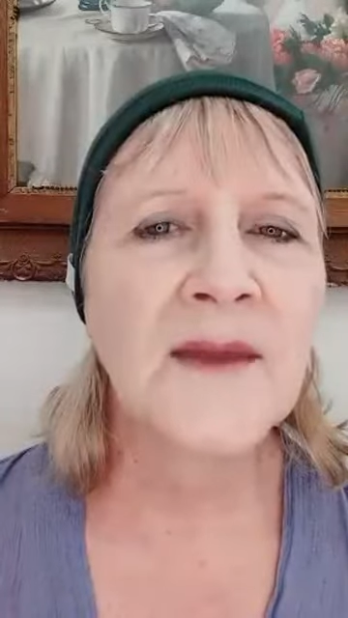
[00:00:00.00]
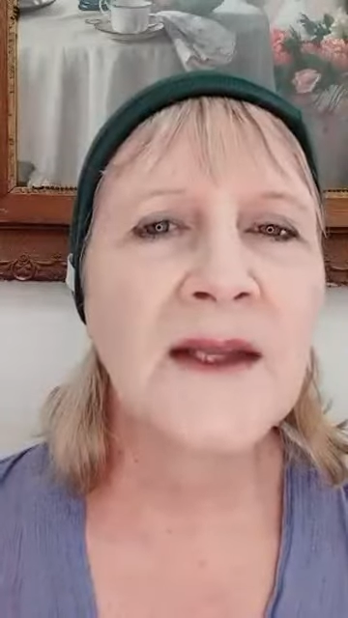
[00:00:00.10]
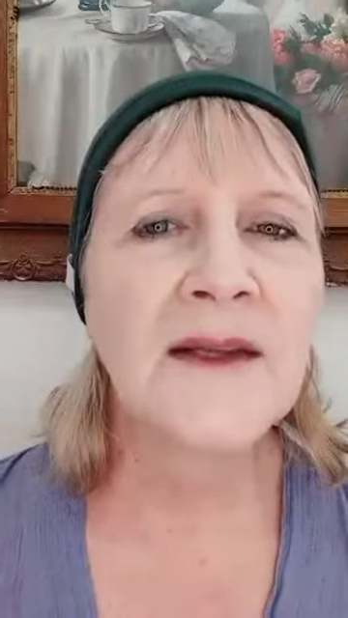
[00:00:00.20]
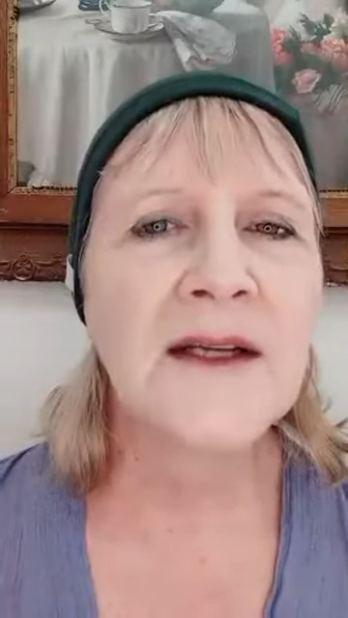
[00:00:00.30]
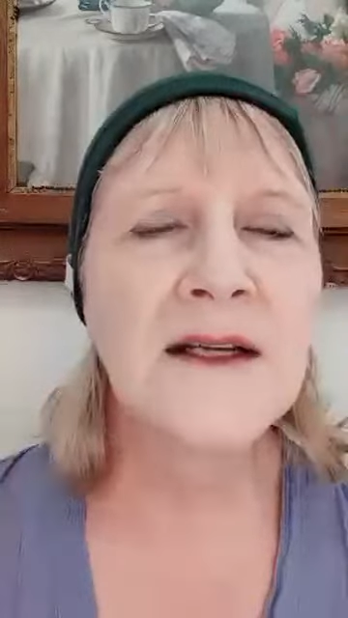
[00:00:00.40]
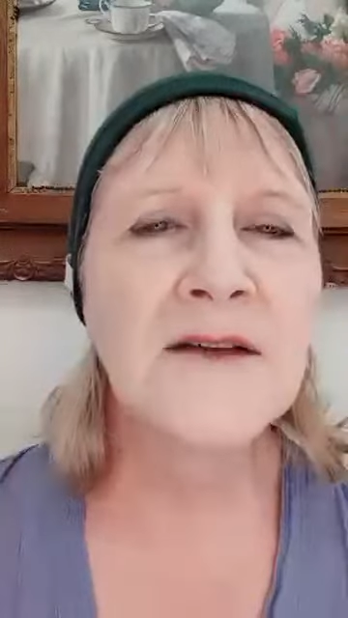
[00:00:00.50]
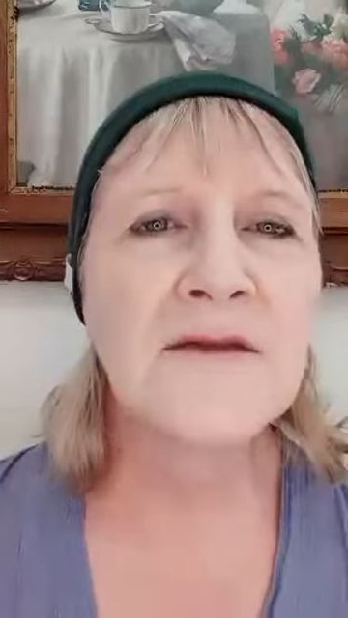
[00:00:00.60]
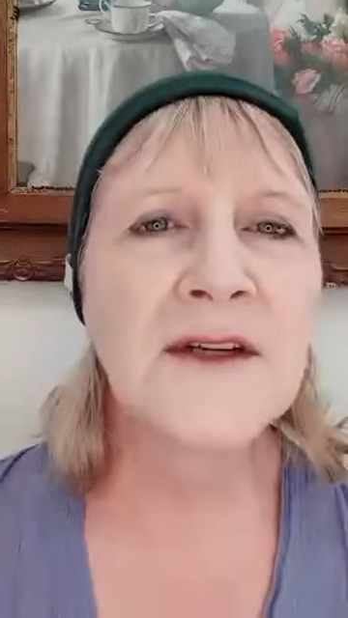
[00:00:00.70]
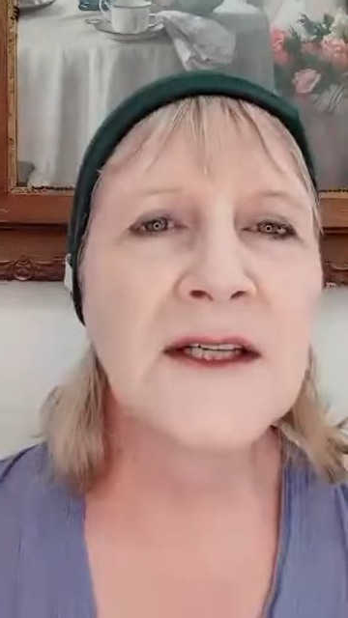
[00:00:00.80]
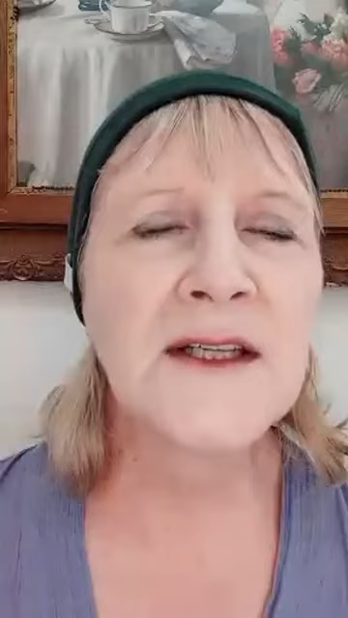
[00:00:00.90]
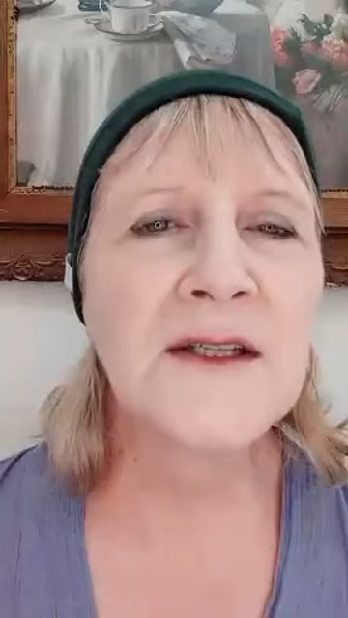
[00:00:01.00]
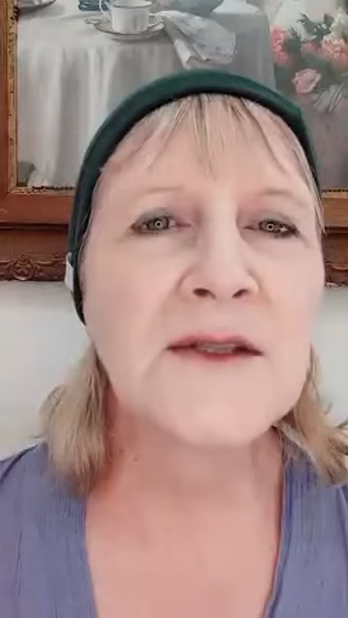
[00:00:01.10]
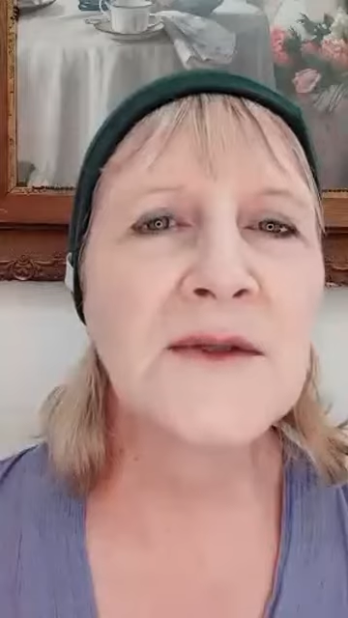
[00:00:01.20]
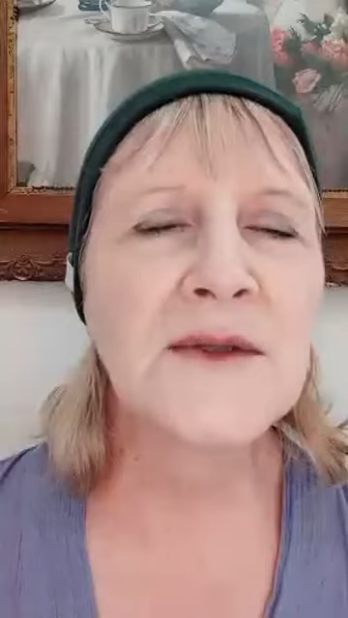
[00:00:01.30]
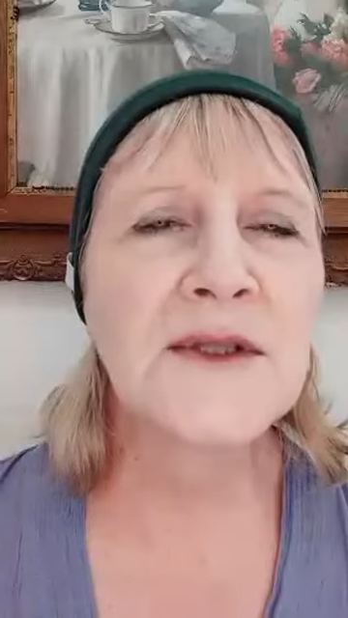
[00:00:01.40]
And then I invite
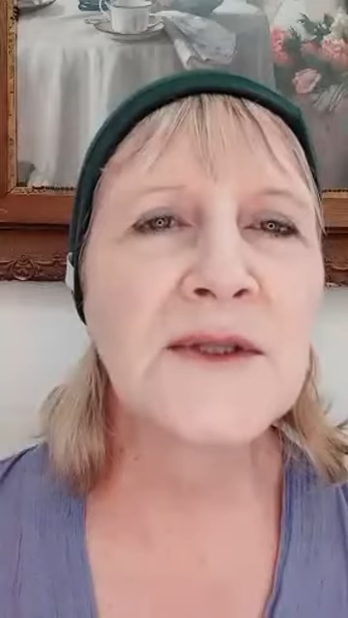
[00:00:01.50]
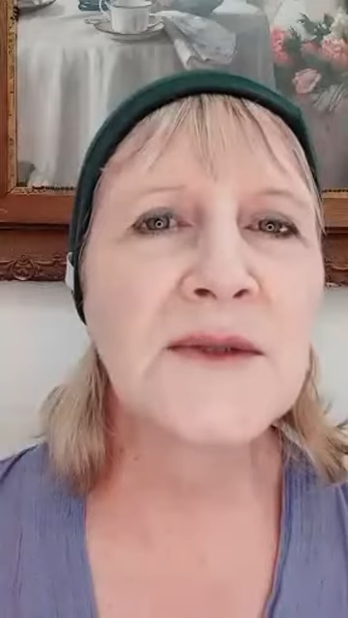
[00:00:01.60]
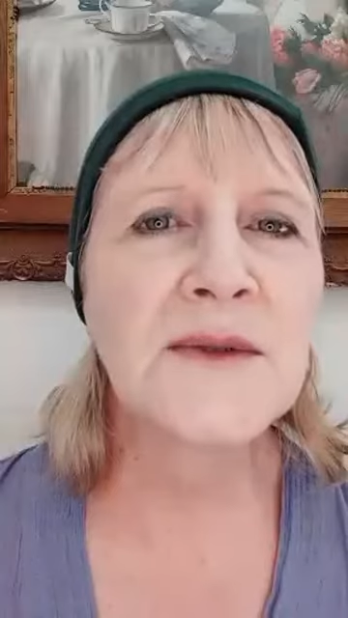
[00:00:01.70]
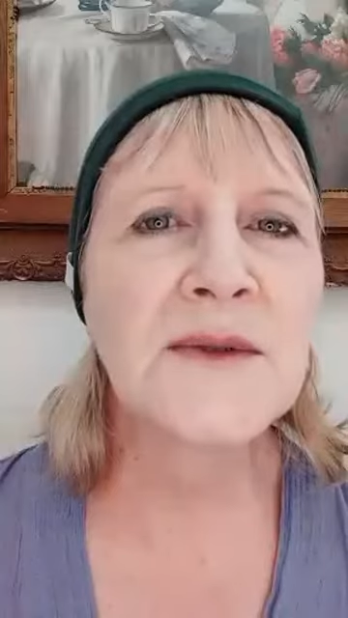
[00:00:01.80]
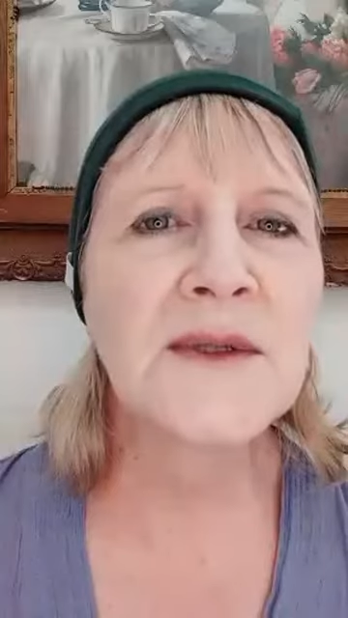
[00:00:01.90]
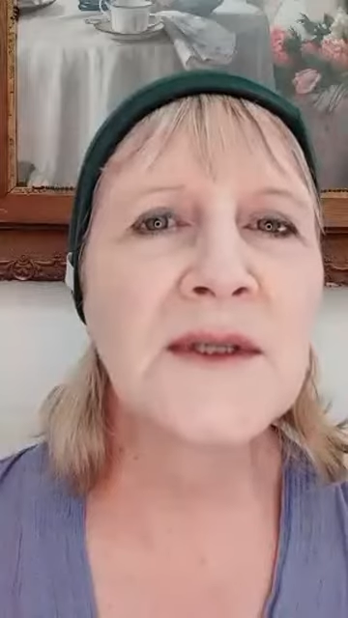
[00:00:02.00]
you to